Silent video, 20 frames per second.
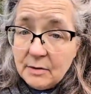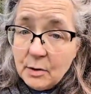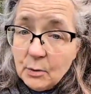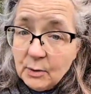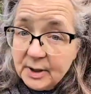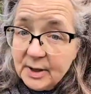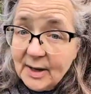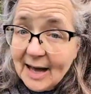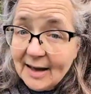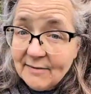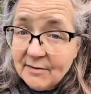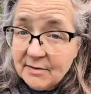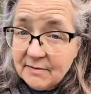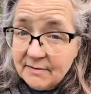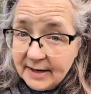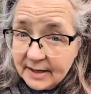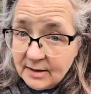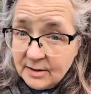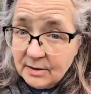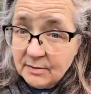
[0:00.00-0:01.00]
if you want to
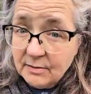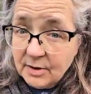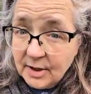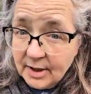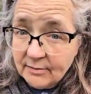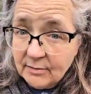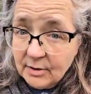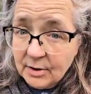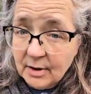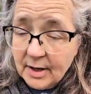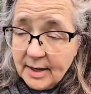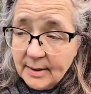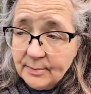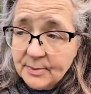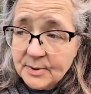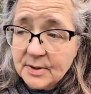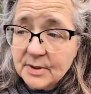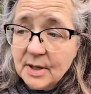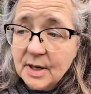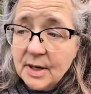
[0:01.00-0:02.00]
have effective cover
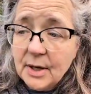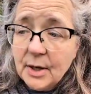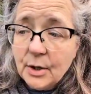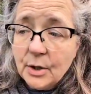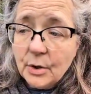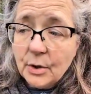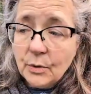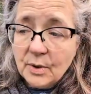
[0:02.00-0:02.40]
crops,